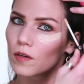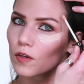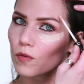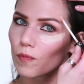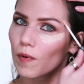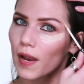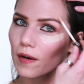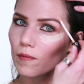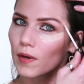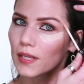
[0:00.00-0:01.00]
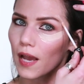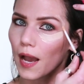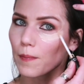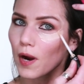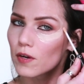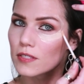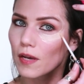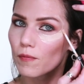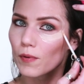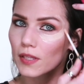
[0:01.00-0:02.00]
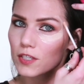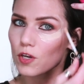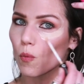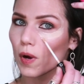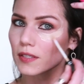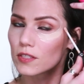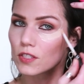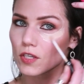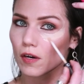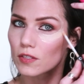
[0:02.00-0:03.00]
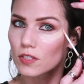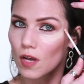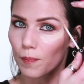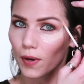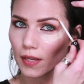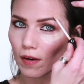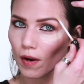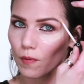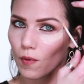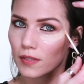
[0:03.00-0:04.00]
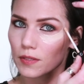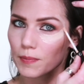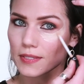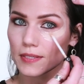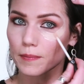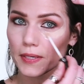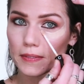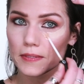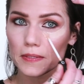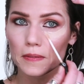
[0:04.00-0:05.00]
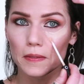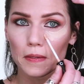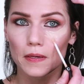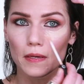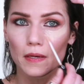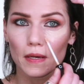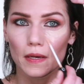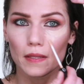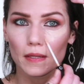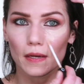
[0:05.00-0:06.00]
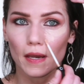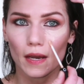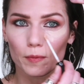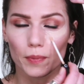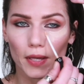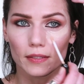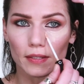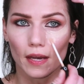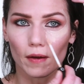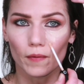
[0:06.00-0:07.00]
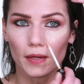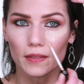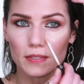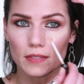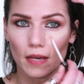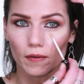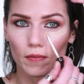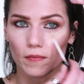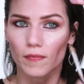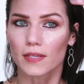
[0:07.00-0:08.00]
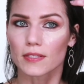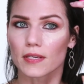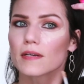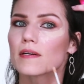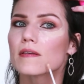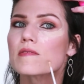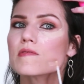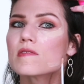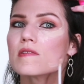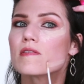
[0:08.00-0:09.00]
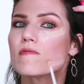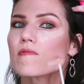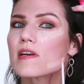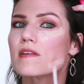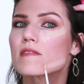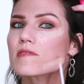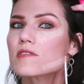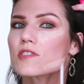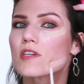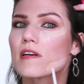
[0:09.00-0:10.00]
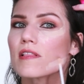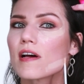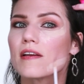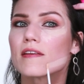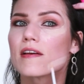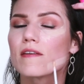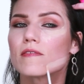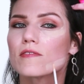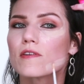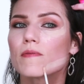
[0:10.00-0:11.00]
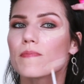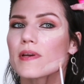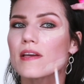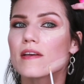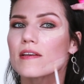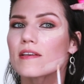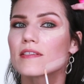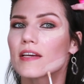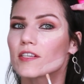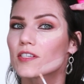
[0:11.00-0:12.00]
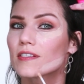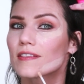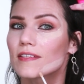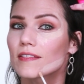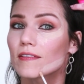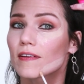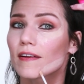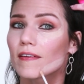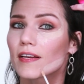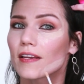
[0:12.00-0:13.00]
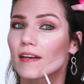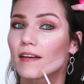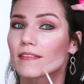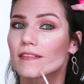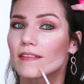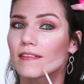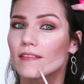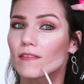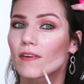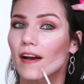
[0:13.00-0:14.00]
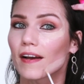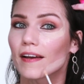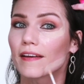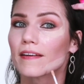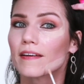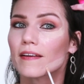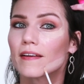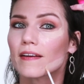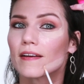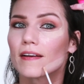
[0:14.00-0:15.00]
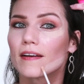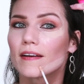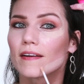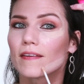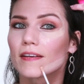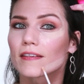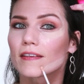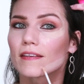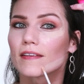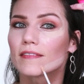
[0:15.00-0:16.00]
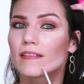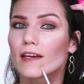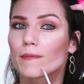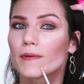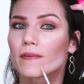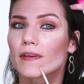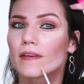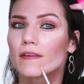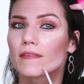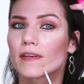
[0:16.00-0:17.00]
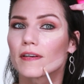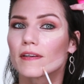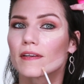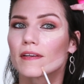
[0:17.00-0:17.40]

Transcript: go right around the eyebrow, because I really don't want it to start and stop right here. I want it to be seamless. And then I kind of blend it down right in the center of the face here and right along the jawline. Now, don't pay any attention to this little guy right here. See this little guy? I'm actually gonna tap it right over.